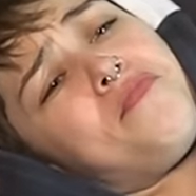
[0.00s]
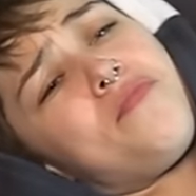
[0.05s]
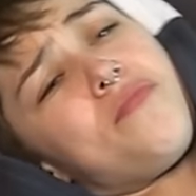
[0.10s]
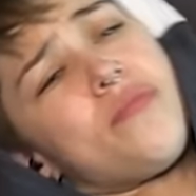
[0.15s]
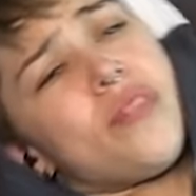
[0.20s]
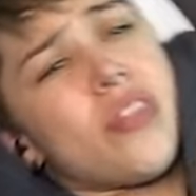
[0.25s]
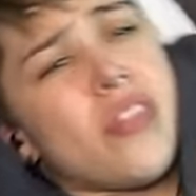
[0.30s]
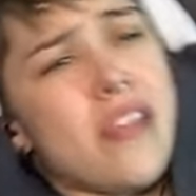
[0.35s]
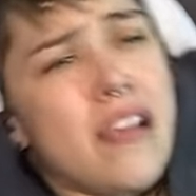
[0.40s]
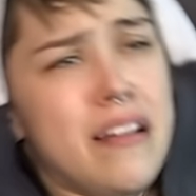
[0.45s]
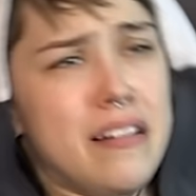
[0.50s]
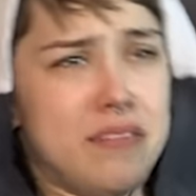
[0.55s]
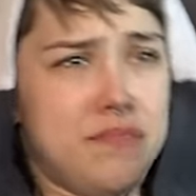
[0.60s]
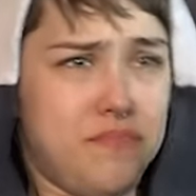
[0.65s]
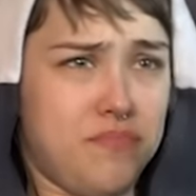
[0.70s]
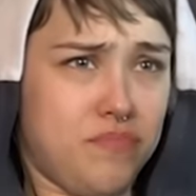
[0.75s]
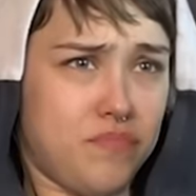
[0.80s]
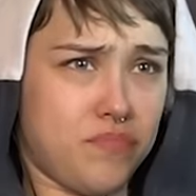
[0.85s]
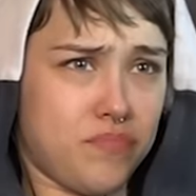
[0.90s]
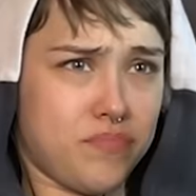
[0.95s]
Okay, you're a
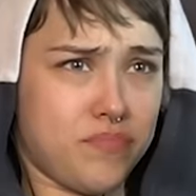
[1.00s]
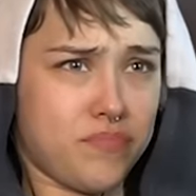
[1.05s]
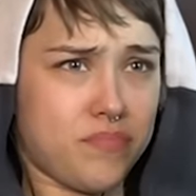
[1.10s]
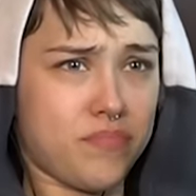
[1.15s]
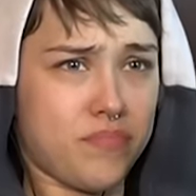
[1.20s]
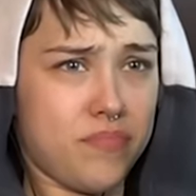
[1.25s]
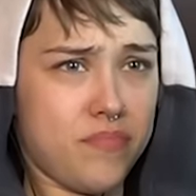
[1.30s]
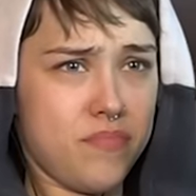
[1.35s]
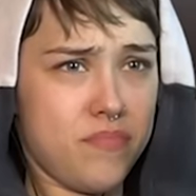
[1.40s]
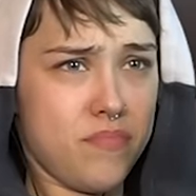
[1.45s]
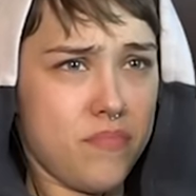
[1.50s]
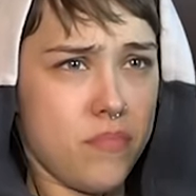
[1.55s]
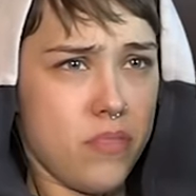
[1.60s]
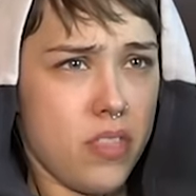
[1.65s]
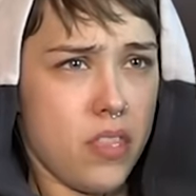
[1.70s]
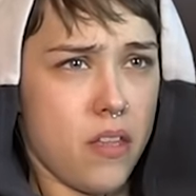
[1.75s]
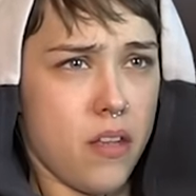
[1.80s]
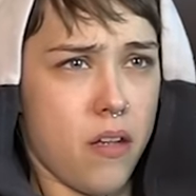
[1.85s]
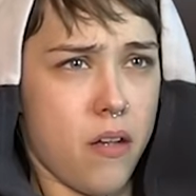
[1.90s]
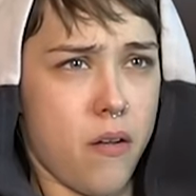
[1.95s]
visionary. You're
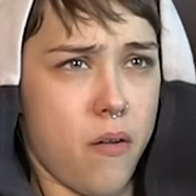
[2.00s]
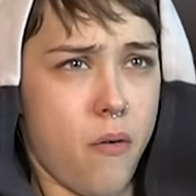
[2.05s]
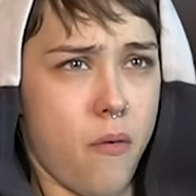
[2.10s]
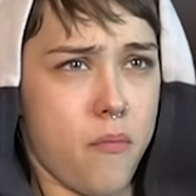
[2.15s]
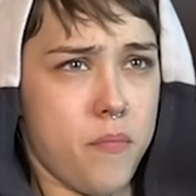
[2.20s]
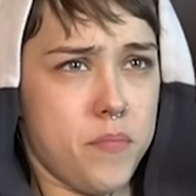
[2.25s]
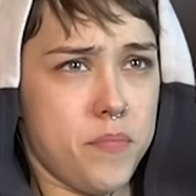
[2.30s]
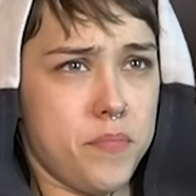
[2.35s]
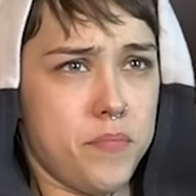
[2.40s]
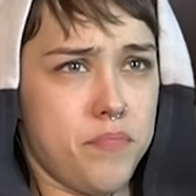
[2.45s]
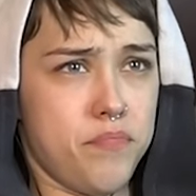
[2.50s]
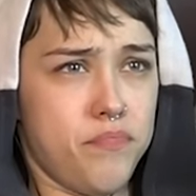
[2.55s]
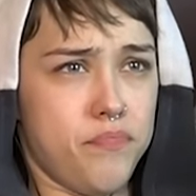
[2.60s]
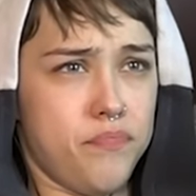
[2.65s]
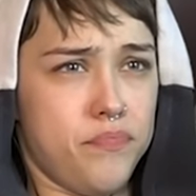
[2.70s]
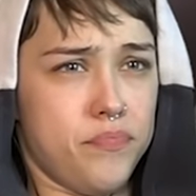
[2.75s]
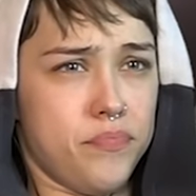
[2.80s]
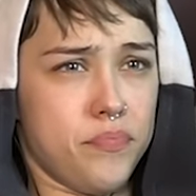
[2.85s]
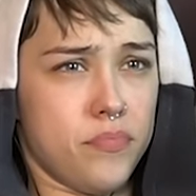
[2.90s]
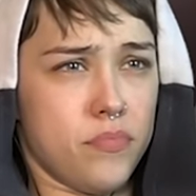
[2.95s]
also the only one who
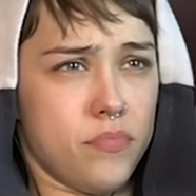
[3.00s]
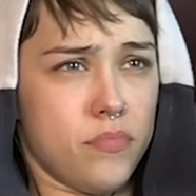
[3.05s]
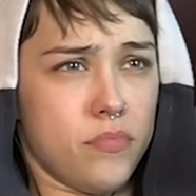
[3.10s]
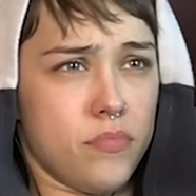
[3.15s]
believes me.